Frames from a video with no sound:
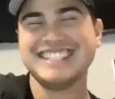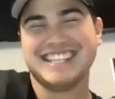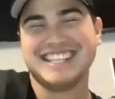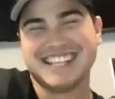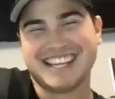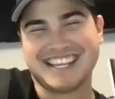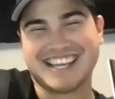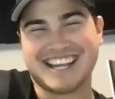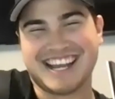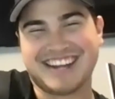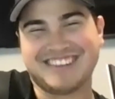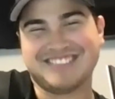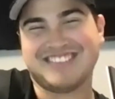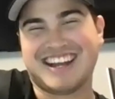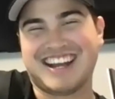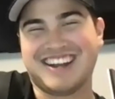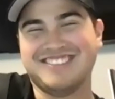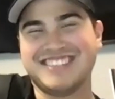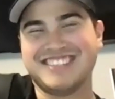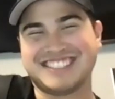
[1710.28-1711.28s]

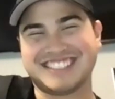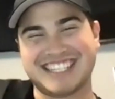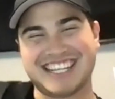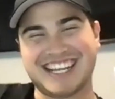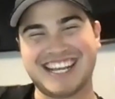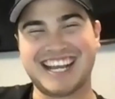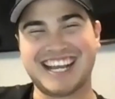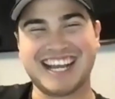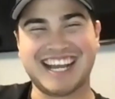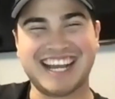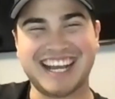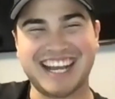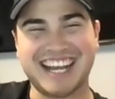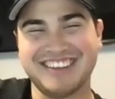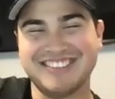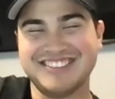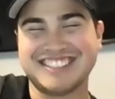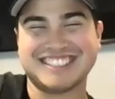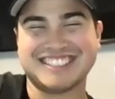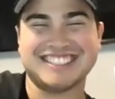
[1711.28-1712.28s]
Yeah,
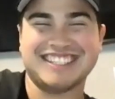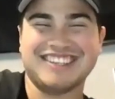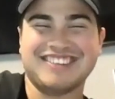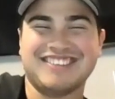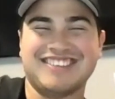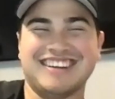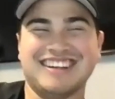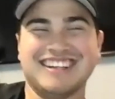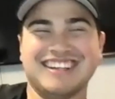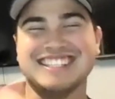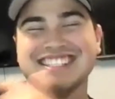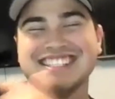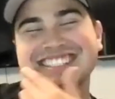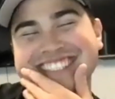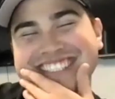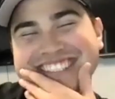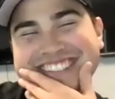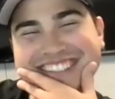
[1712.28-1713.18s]
I'm sure it was.